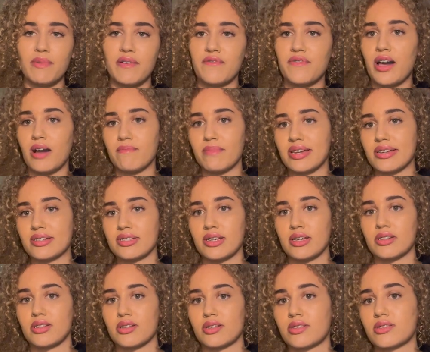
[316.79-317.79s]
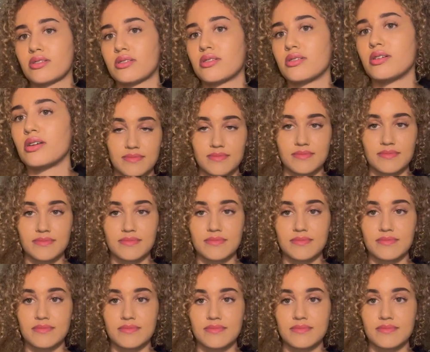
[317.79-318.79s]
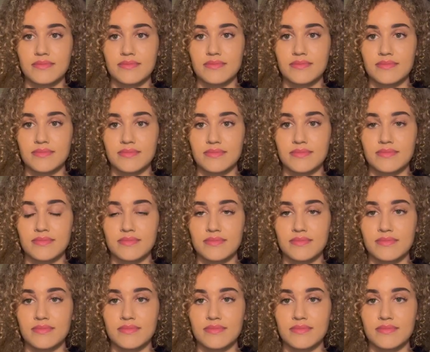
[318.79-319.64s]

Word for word: if that makes sense. Is LSE diverse?